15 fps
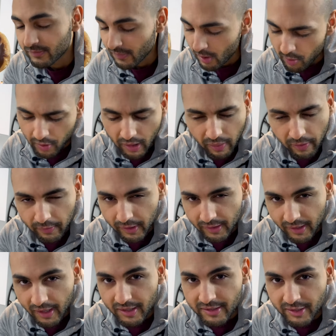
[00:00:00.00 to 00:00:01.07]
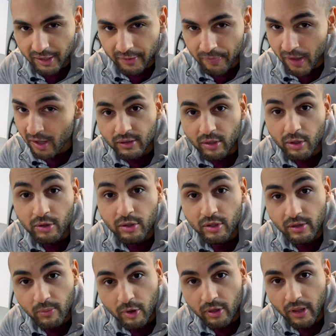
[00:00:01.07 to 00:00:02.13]
Only 3 days though. Don't do
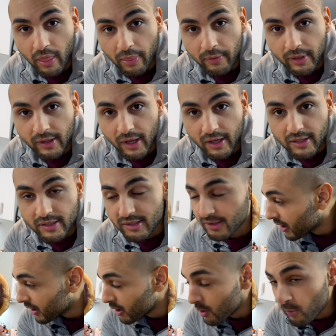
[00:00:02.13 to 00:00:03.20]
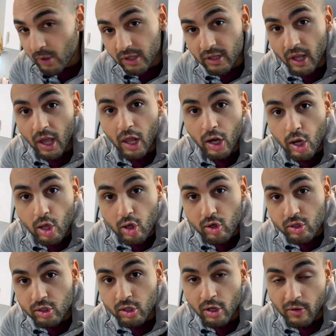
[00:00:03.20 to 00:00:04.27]
it more than 3 days. You will
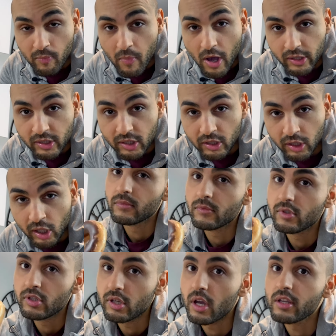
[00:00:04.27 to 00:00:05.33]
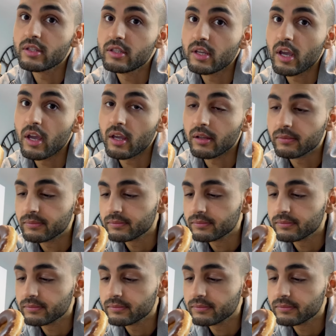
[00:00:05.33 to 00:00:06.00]
lose muscle. Just saying.